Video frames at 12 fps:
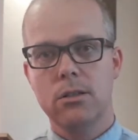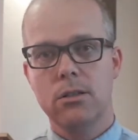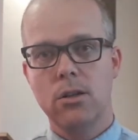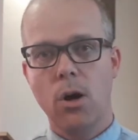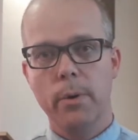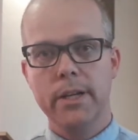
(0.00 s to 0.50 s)

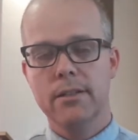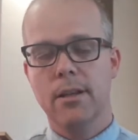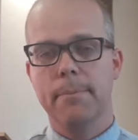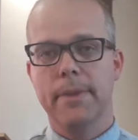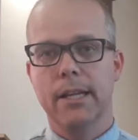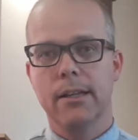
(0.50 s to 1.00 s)
towing
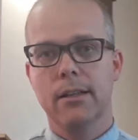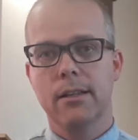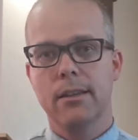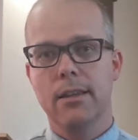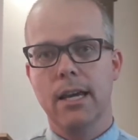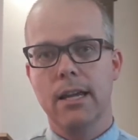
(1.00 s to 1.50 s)
something
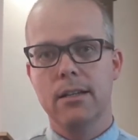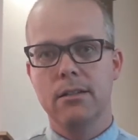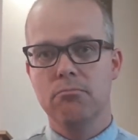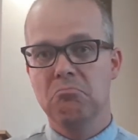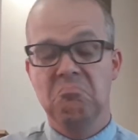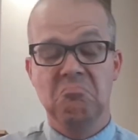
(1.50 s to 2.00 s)
that
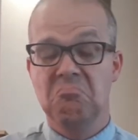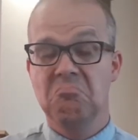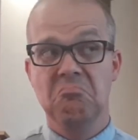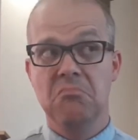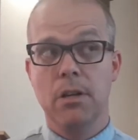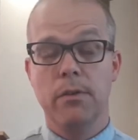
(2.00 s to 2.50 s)

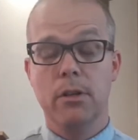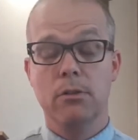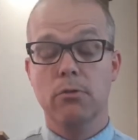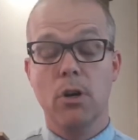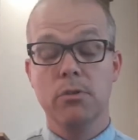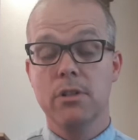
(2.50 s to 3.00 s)
if this
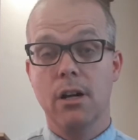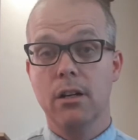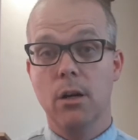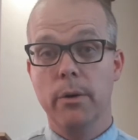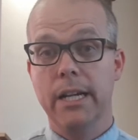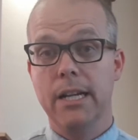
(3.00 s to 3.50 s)
road's not
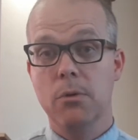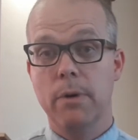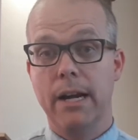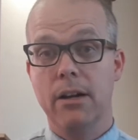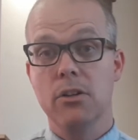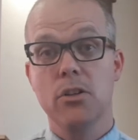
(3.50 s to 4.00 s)
going
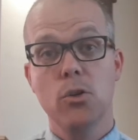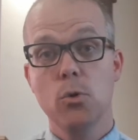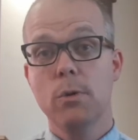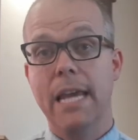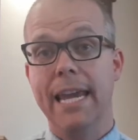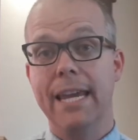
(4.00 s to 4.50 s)
anywhere, you
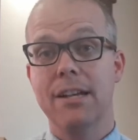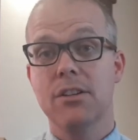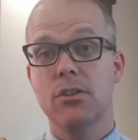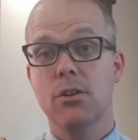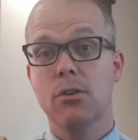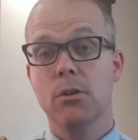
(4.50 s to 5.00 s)
can't
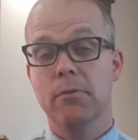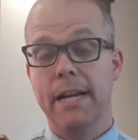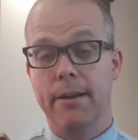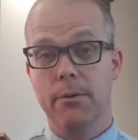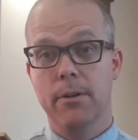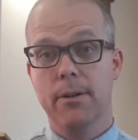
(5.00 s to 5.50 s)
turn
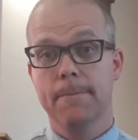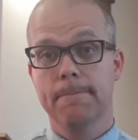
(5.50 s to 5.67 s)
around?